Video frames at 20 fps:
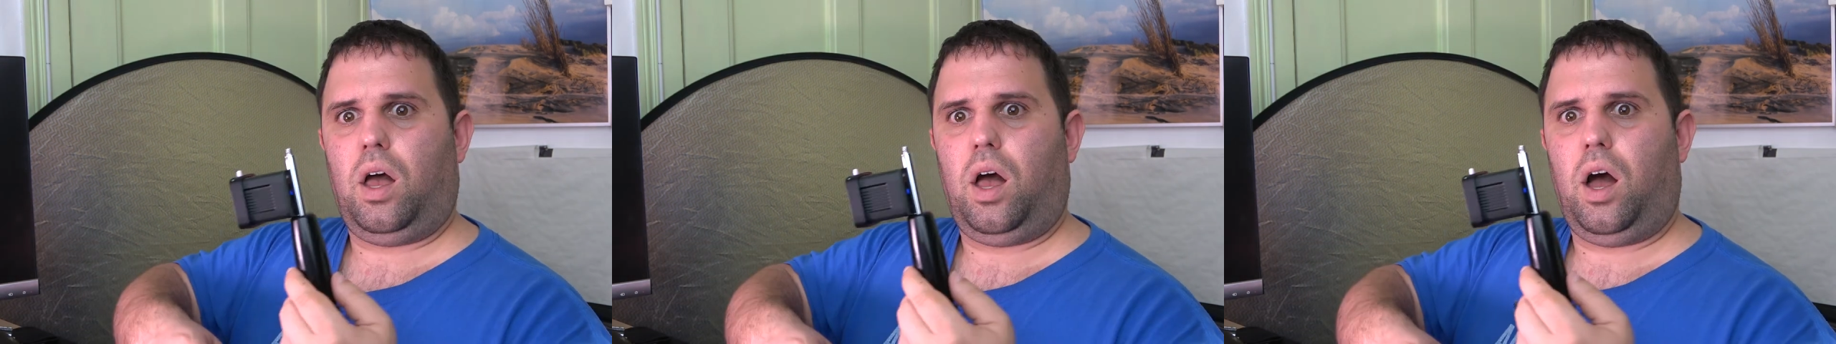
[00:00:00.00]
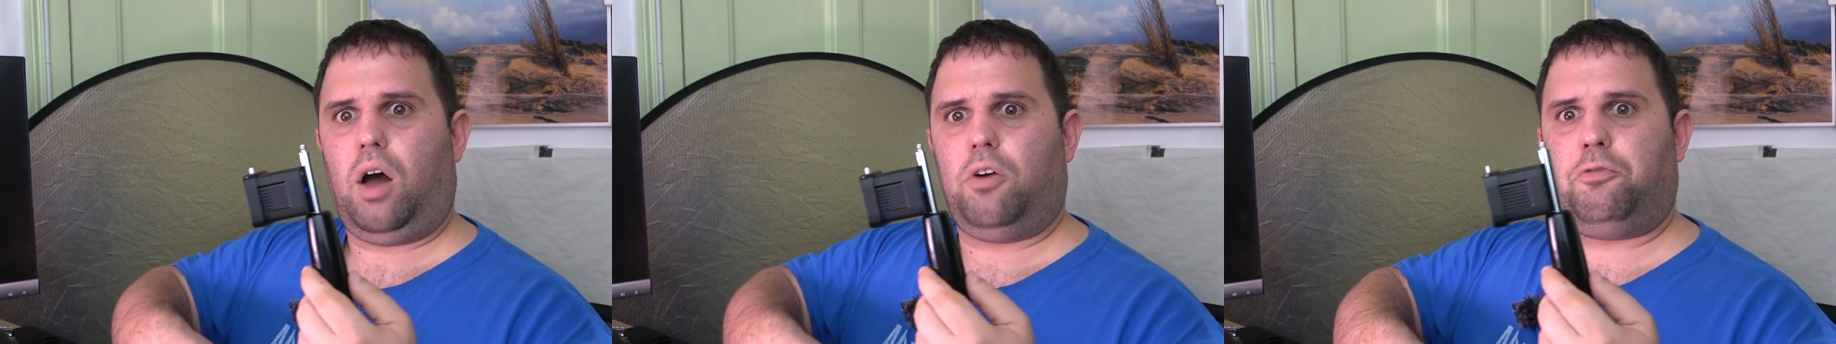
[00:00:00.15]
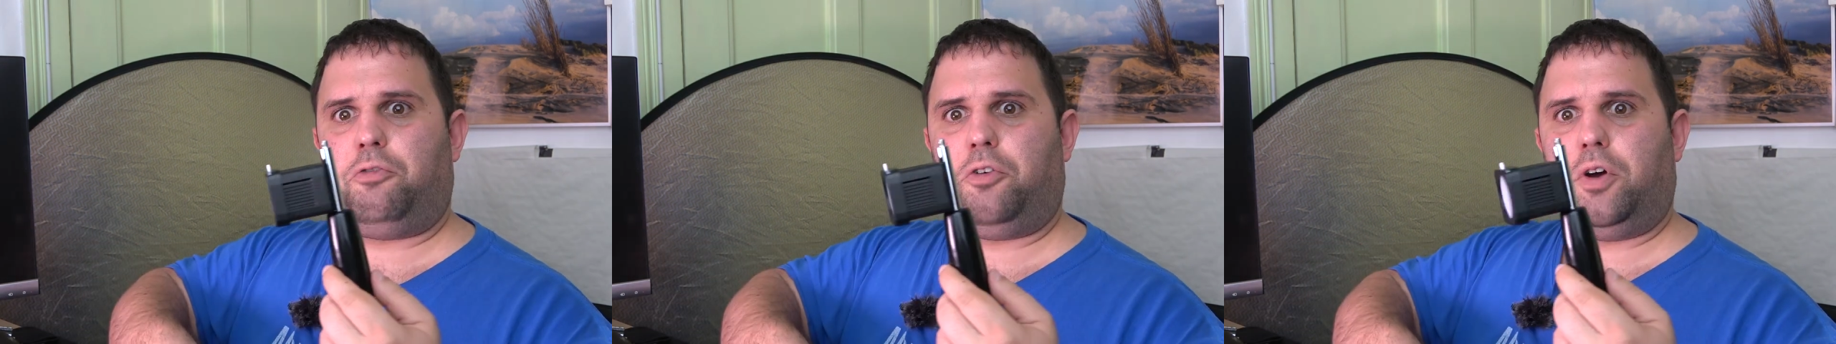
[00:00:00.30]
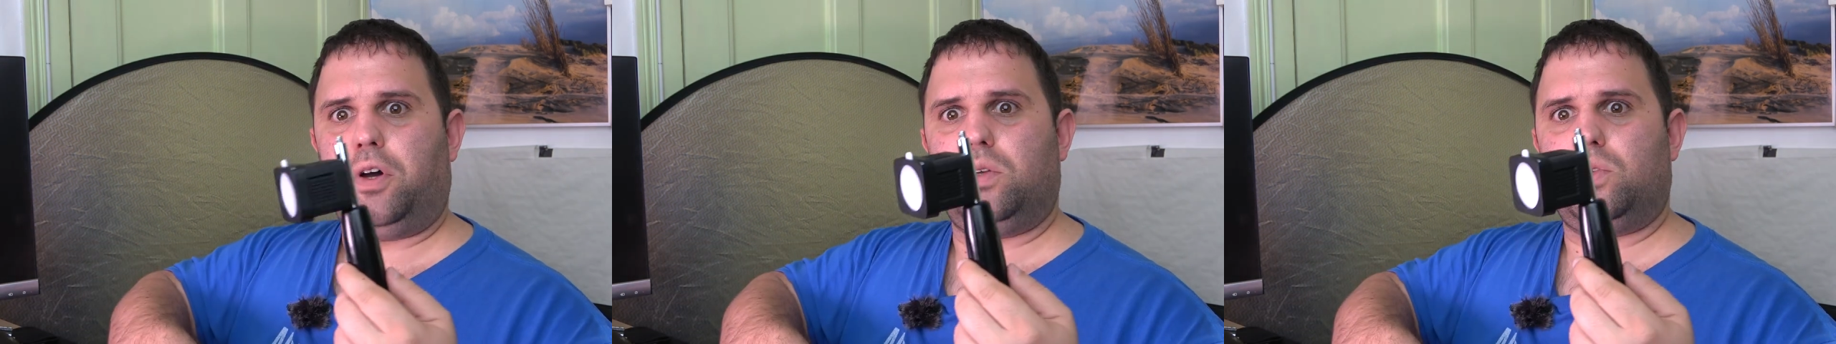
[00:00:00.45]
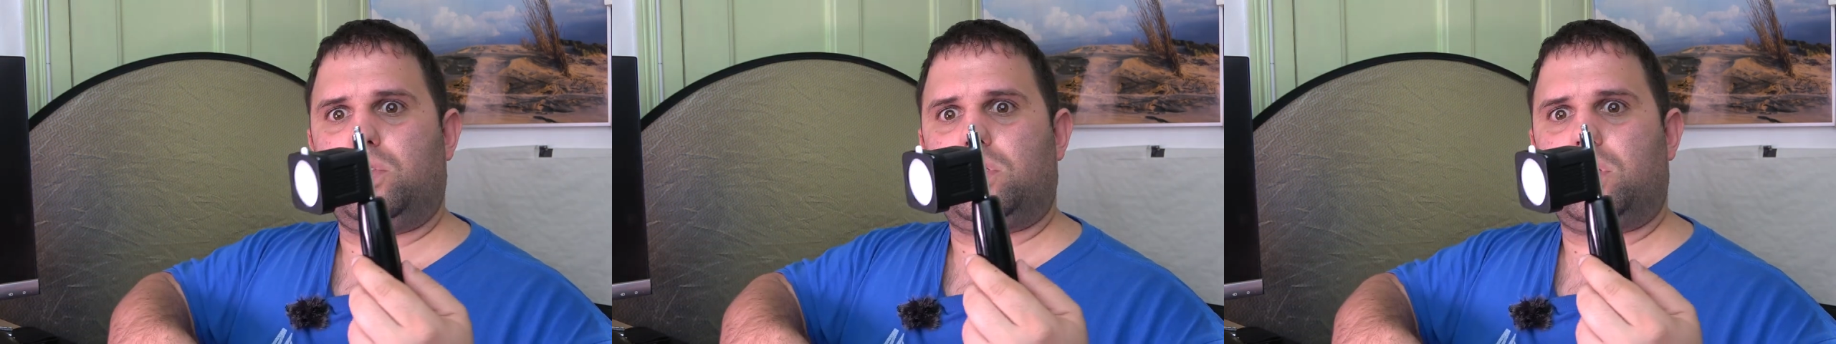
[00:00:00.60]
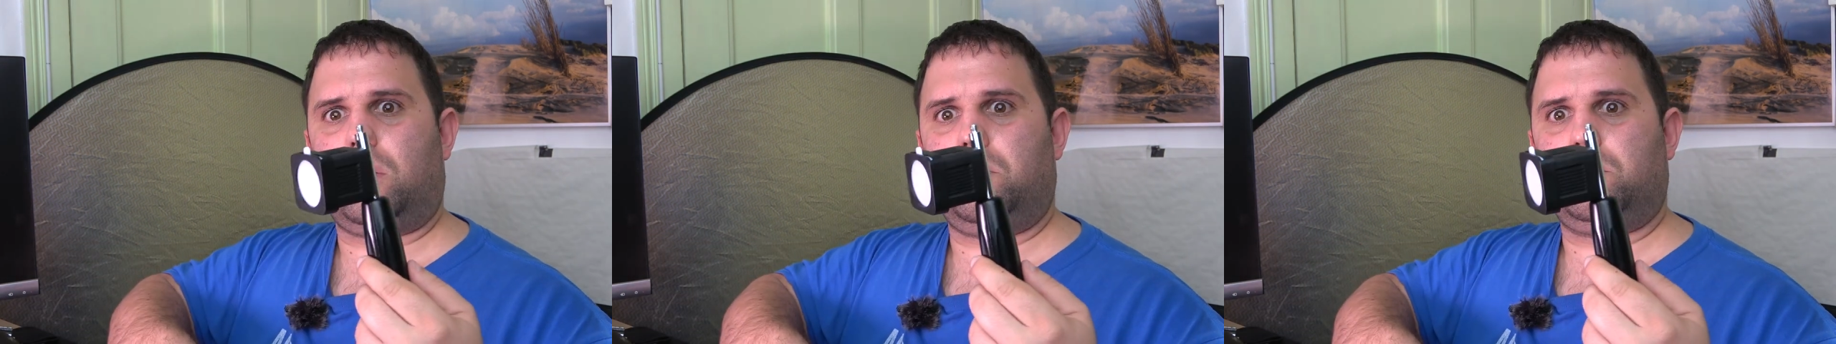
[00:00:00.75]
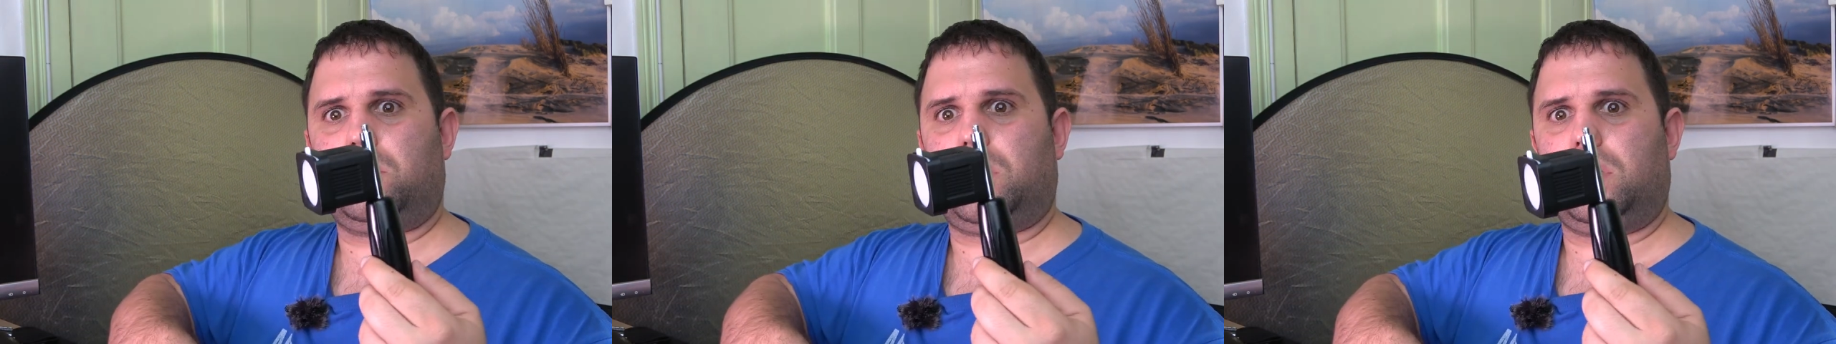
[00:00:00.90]
I've found
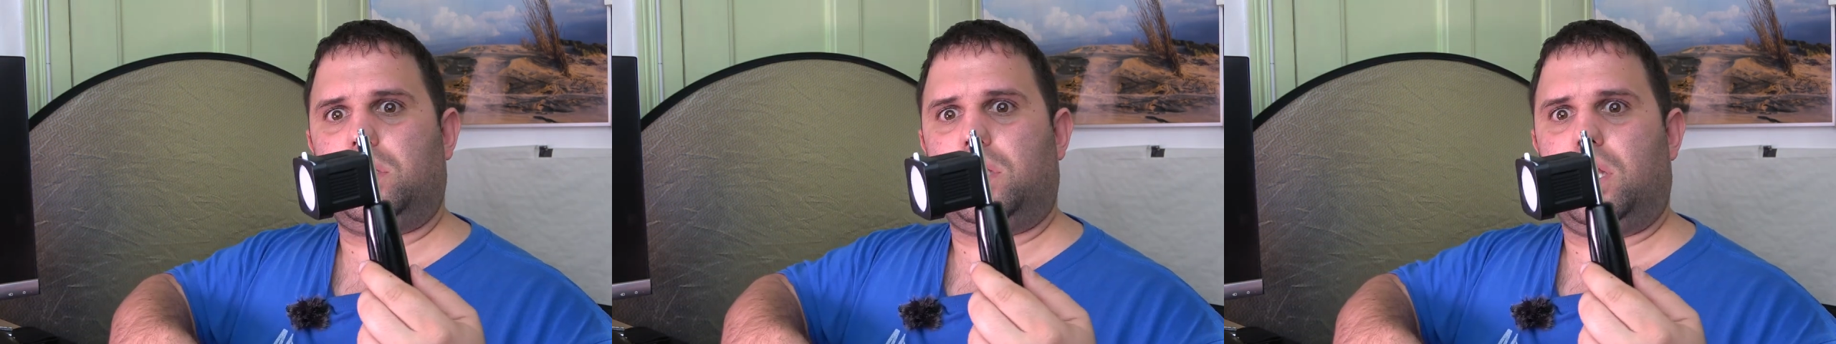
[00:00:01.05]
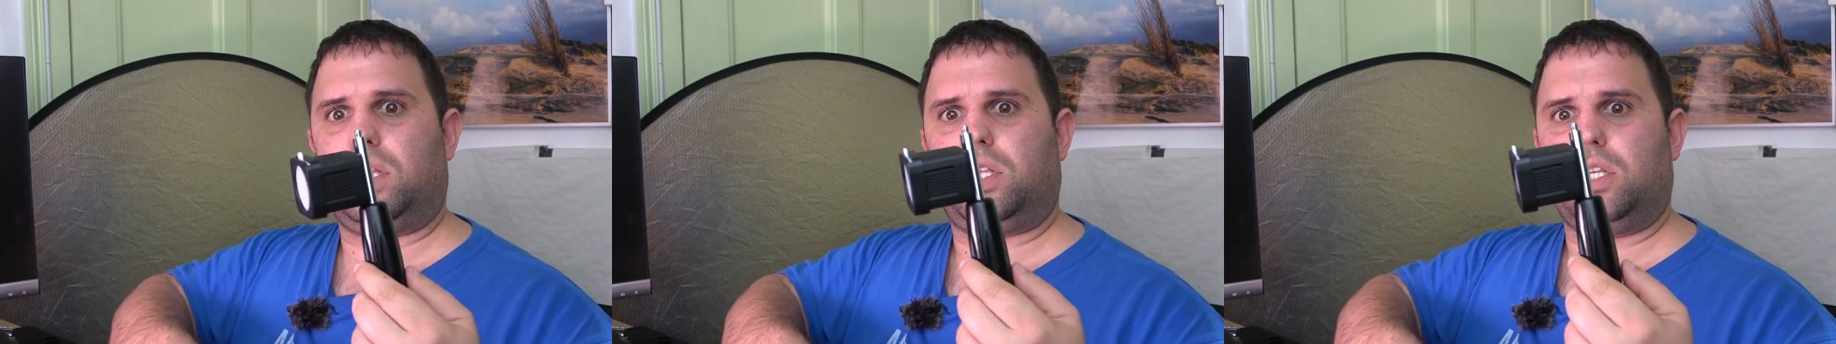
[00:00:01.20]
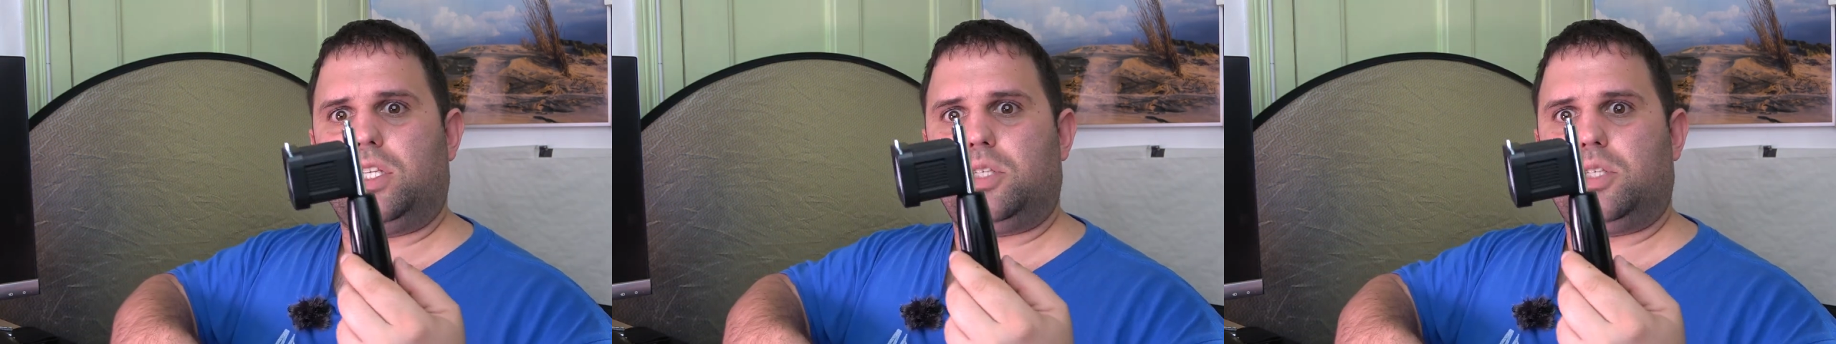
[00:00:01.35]
something that